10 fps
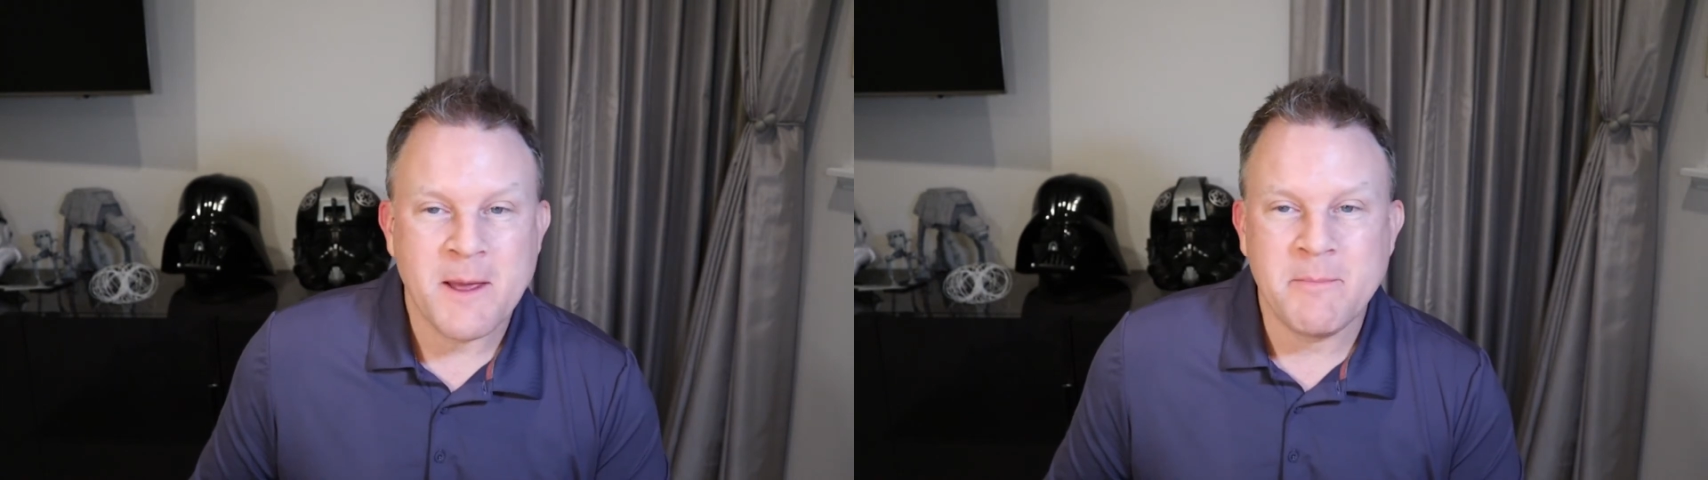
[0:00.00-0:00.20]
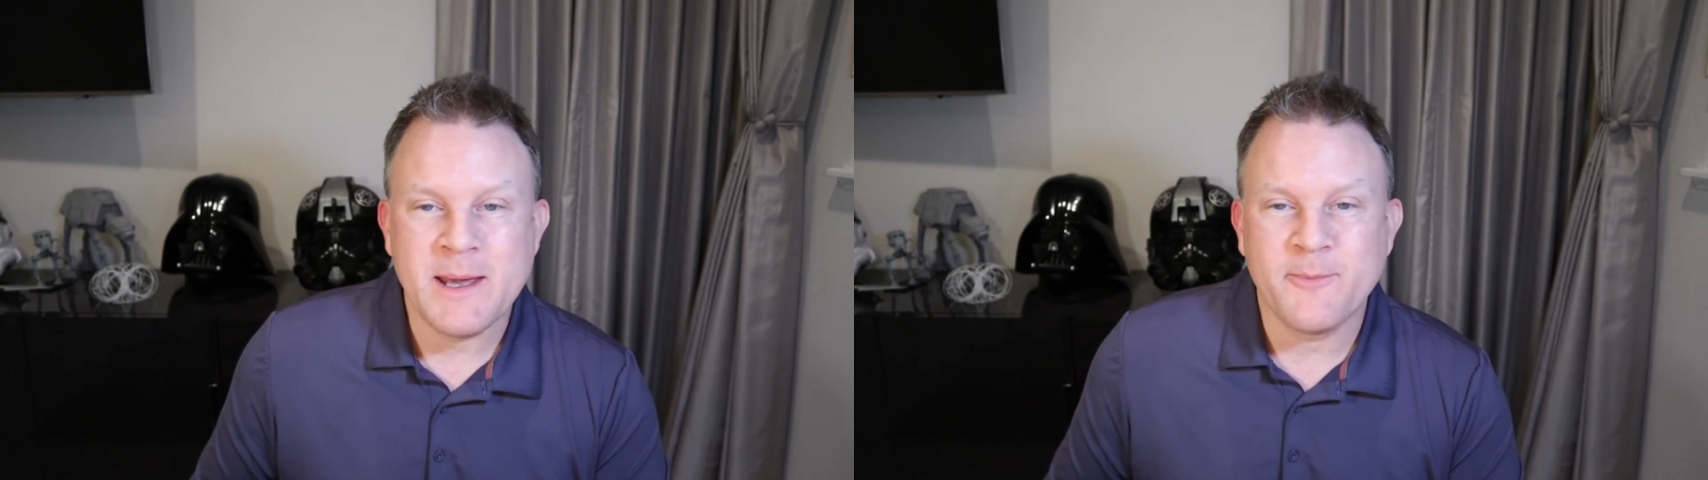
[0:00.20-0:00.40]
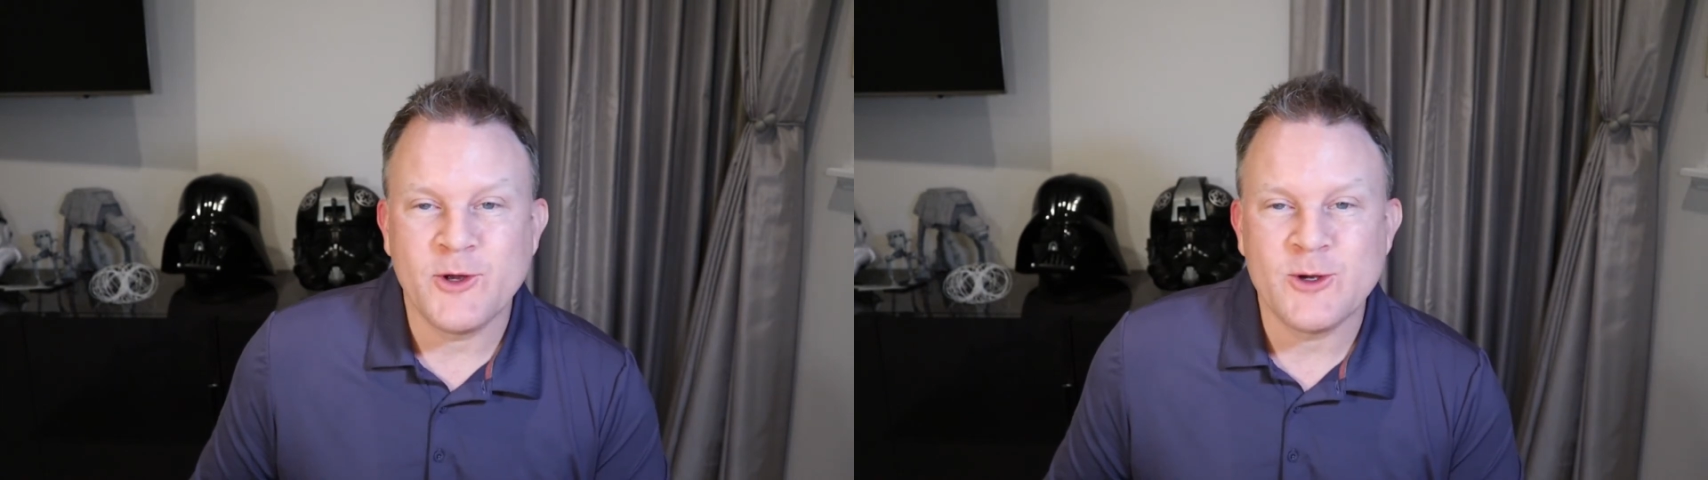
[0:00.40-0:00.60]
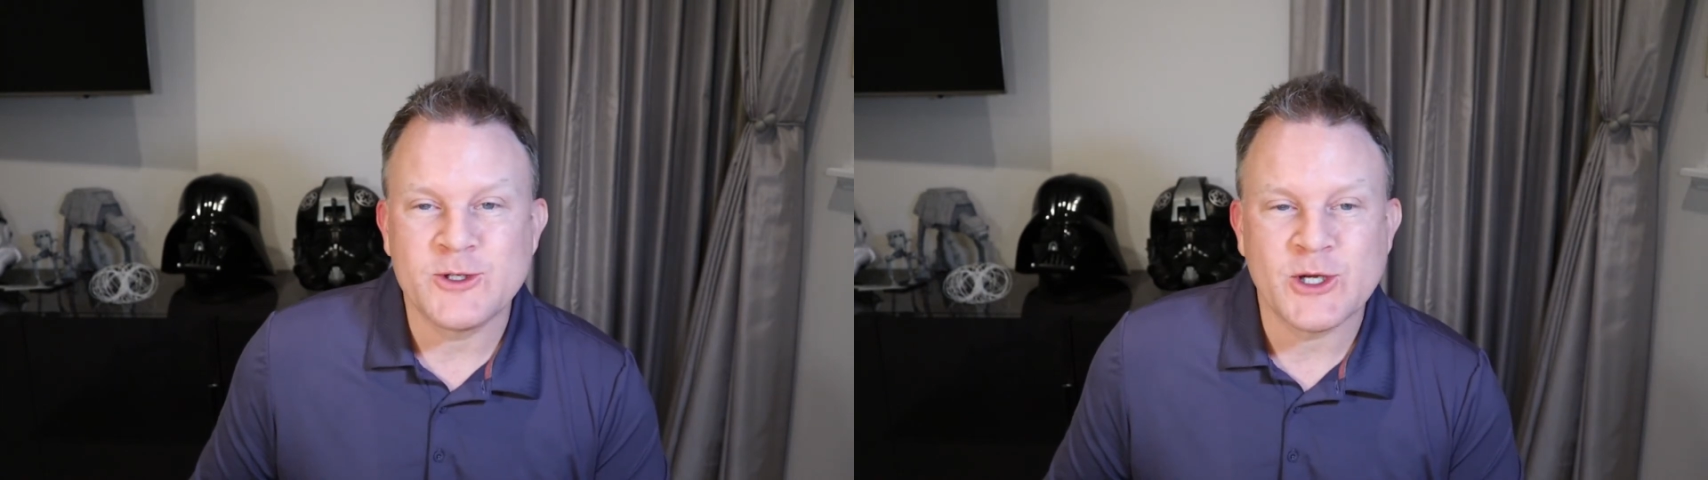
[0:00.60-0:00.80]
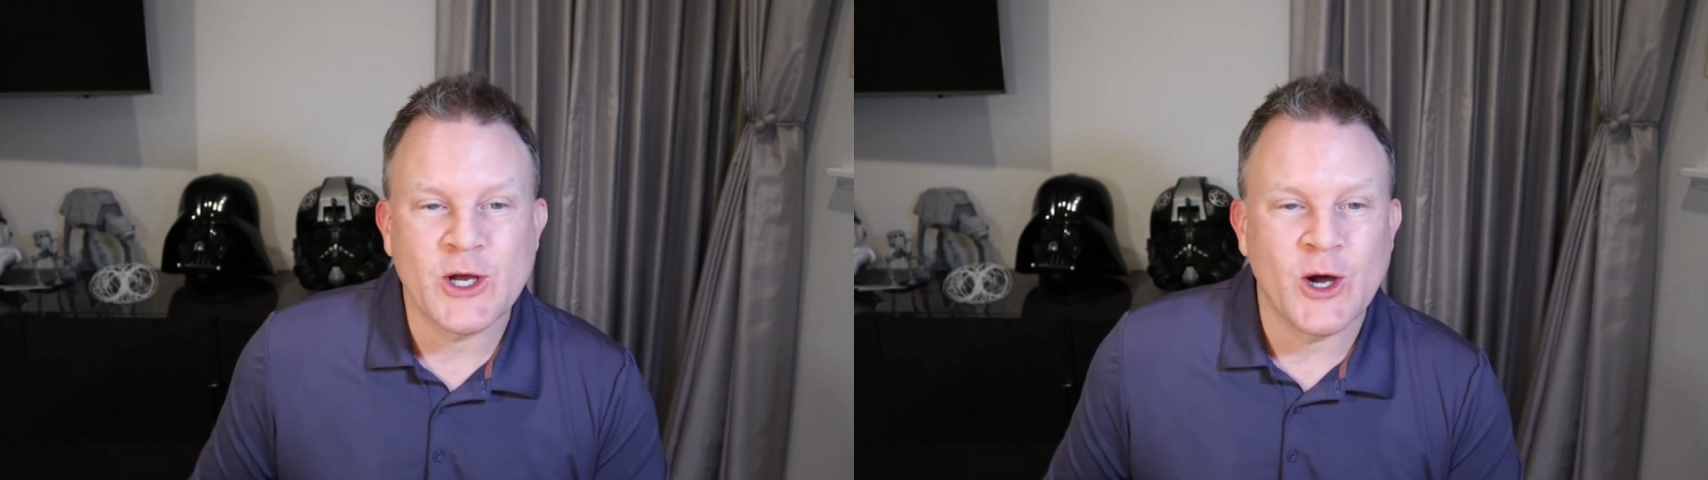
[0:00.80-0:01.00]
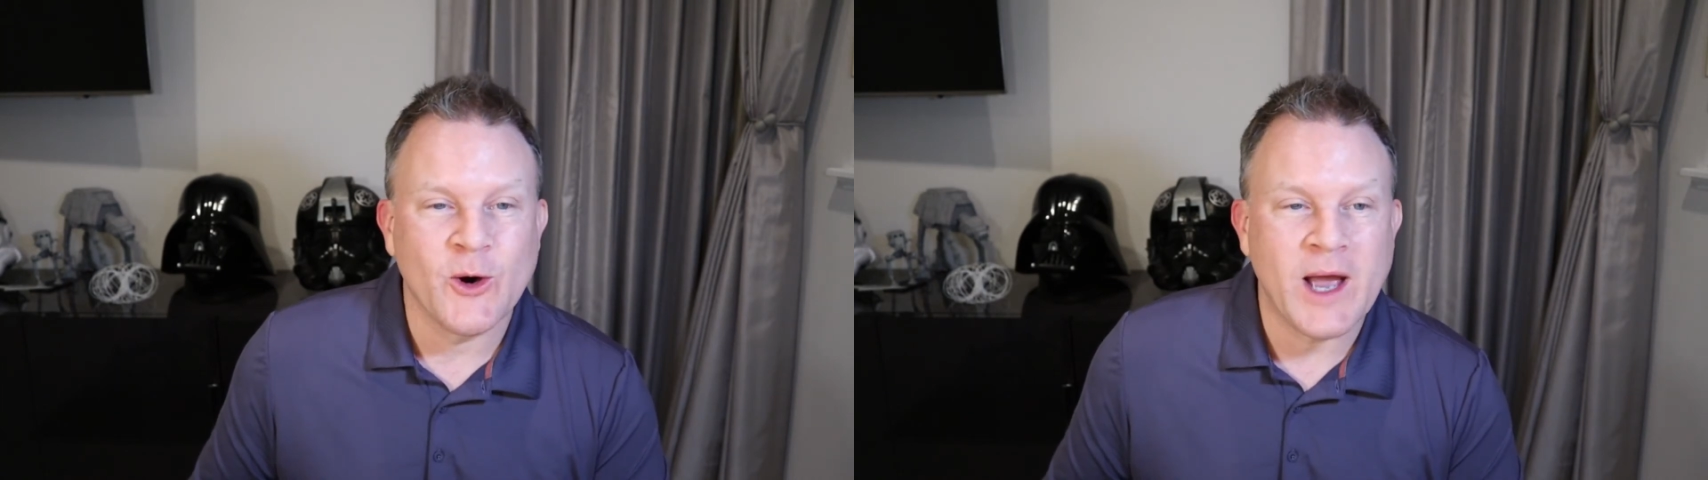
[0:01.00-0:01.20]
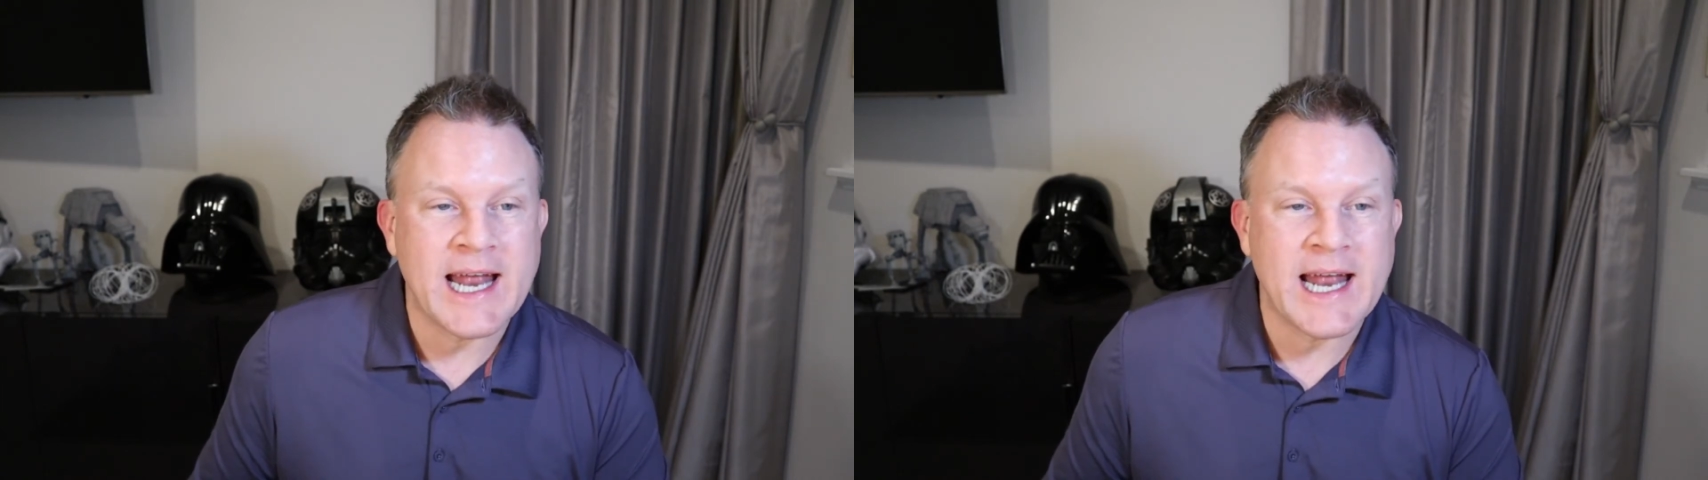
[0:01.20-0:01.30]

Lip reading: people used to go,